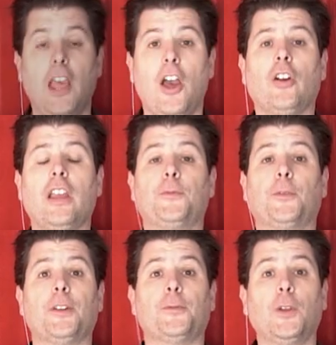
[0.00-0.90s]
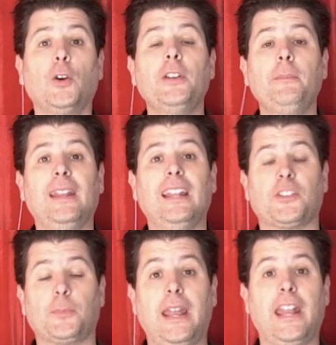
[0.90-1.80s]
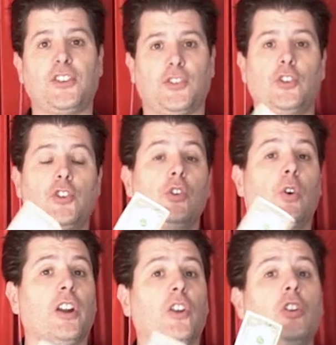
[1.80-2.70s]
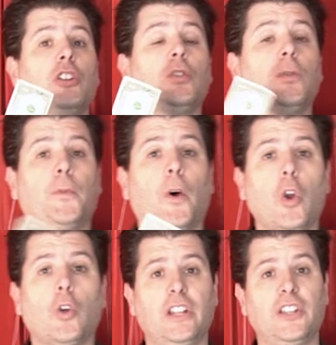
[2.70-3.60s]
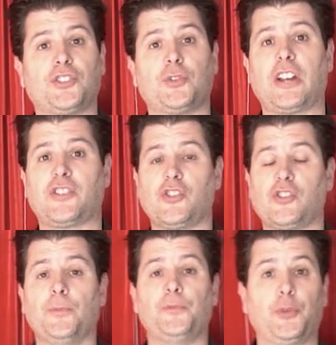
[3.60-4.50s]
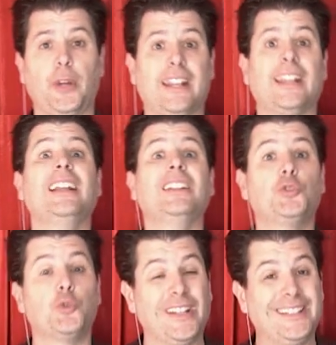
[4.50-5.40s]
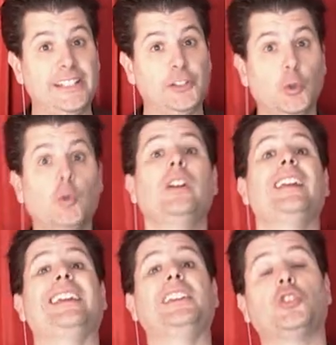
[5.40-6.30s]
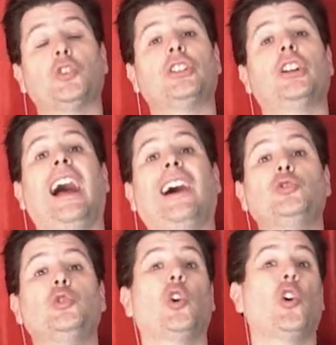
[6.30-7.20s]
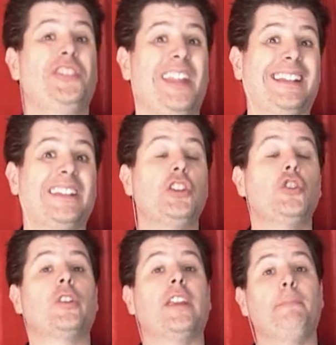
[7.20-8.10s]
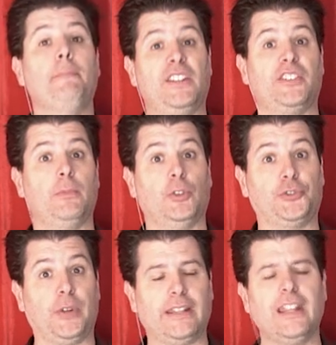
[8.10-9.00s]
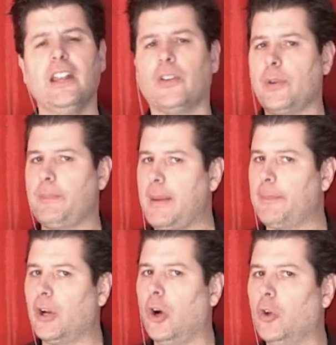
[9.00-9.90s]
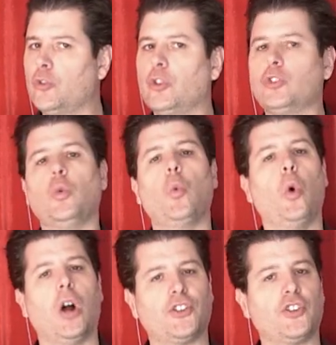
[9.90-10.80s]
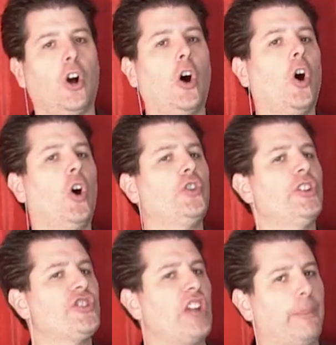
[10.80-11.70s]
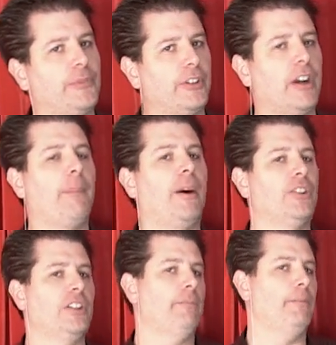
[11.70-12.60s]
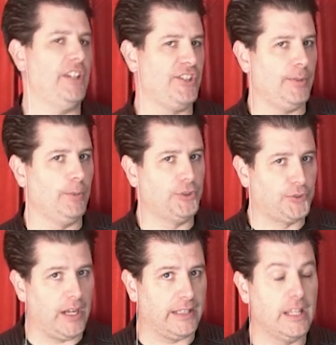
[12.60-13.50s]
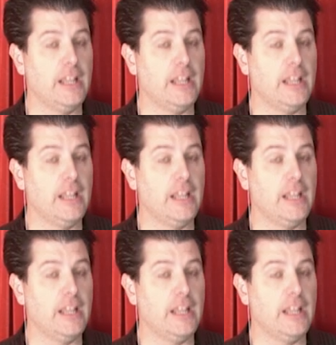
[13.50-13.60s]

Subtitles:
Okay, for the floating bill explanation, you are going to follow the instructions on trick 22 in order how to connect your invisible thread. Remember also to watch all the chapter about invisible thread,